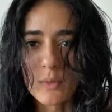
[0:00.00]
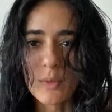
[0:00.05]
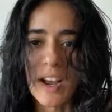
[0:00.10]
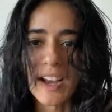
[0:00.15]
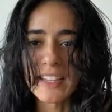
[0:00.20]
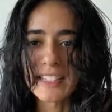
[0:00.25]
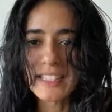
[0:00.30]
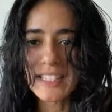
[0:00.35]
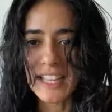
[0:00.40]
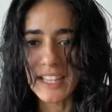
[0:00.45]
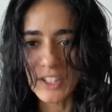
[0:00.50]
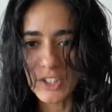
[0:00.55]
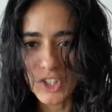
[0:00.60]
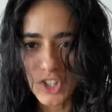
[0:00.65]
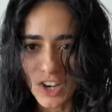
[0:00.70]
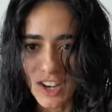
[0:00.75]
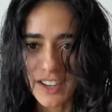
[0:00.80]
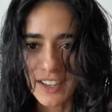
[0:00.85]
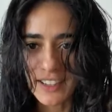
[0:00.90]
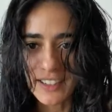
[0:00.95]
Rise and
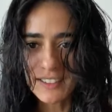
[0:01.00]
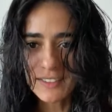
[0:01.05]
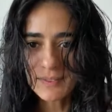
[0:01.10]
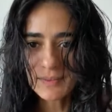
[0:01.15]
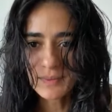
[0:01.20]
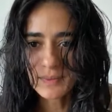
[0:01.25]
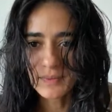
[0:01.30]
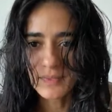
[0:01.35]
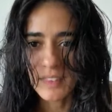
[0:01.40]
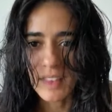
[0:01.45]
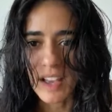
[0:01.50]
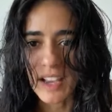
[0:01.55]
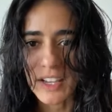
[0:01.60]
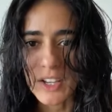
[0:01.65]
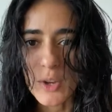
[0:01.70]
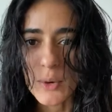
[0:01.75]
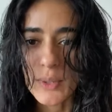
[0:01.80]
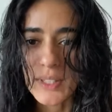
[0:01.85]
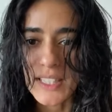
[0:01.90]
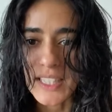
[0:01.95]
Shine. I
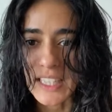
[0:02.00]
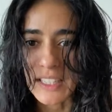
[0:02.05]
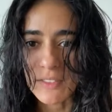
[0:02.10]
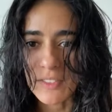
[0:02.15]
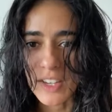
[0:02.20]
know it's